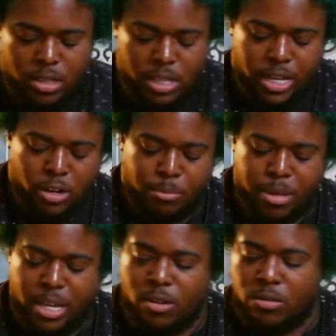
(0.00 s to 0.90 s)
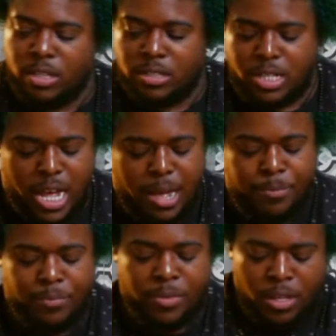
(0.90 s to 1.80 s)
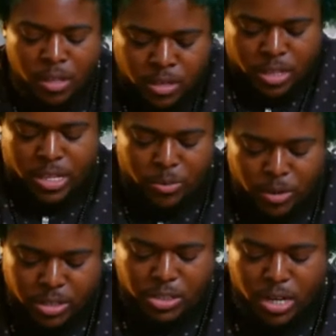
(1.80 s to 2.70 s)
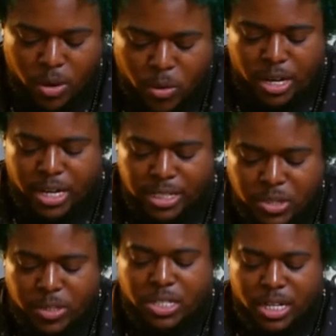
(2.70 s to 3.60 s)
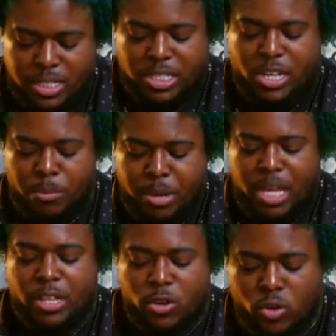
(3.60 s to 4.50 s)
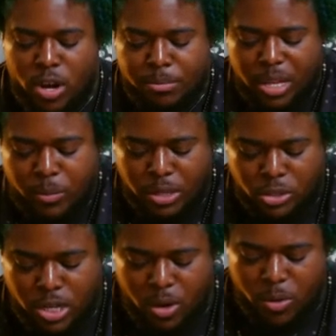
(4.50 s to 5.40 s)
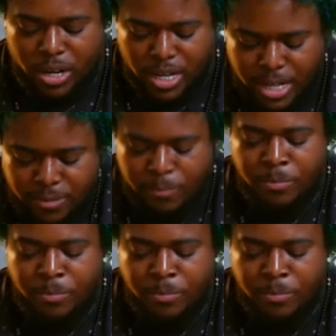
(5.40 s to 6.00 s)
little bit on the top, and then we're gonna start working it. So it's gonna still be a little crumbly when you start working it.